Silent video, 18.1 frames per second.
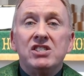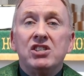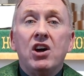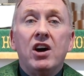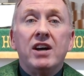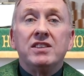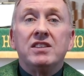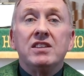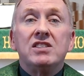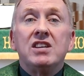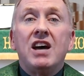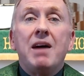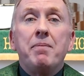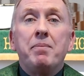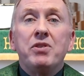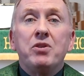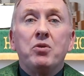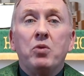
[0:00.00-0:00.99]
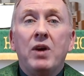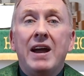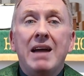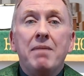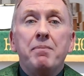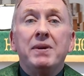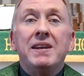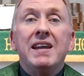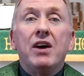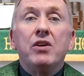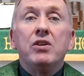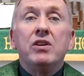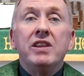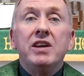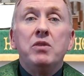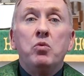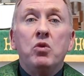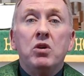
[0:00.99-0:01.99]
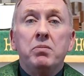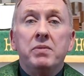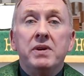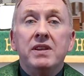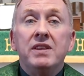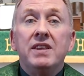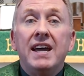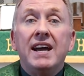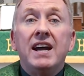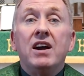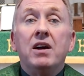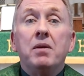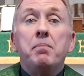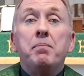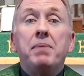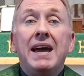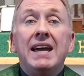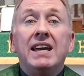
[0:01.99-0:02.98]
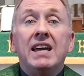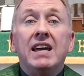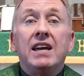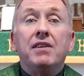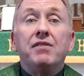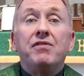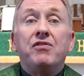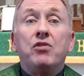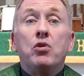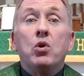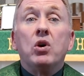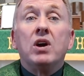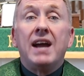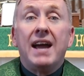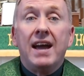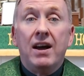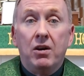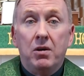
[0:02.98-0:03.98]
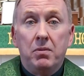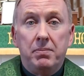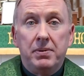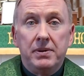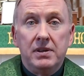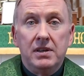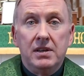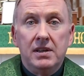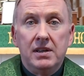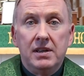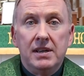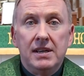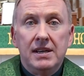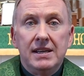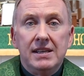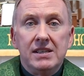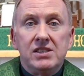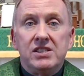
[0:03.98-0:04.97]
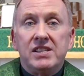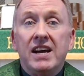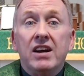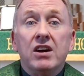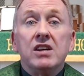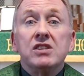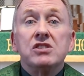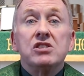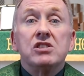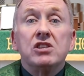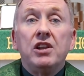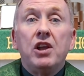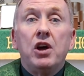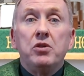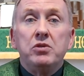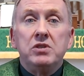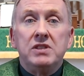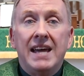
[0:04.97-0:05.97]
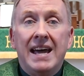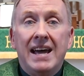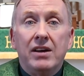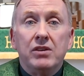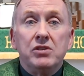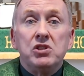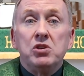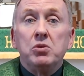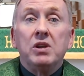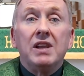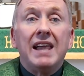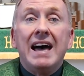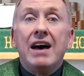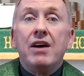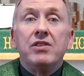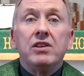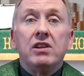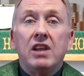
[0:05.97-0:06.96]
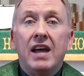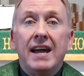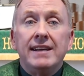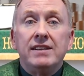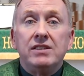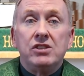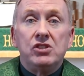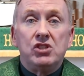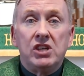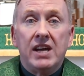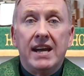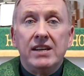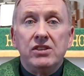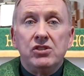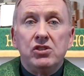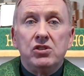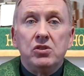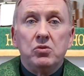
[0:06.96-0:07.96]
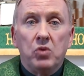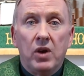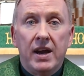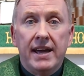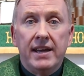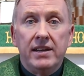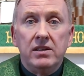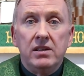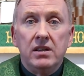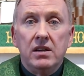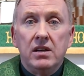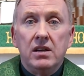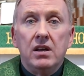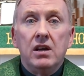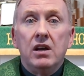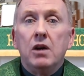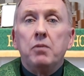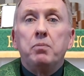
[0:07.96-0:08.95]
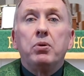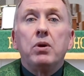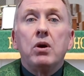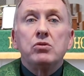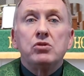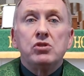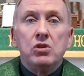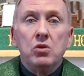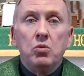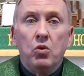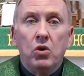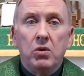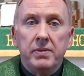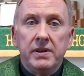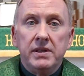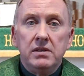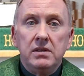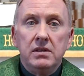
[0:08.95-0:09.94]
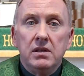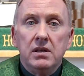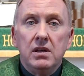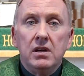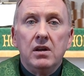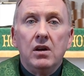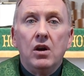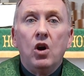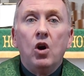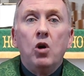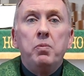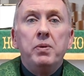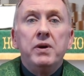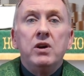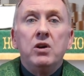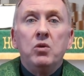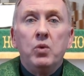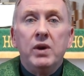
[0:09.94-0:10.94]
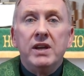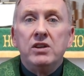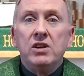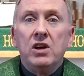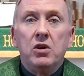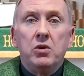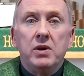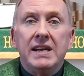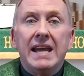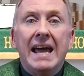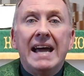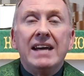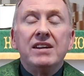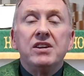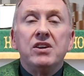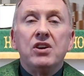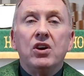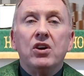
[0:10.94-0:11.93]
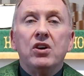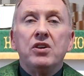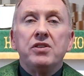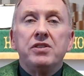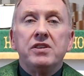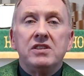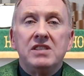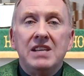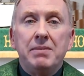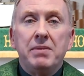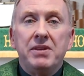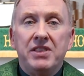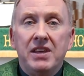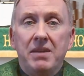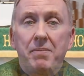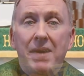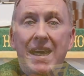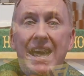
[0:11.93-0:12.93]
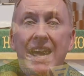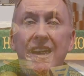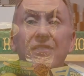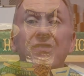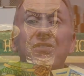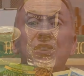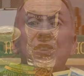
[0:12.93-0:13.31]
saw at the top of the ramp an elderly woman there begging for help. Sarah slowed down to allow the light to change to red, approached the woman, opened her window, and handed her the Timothy bag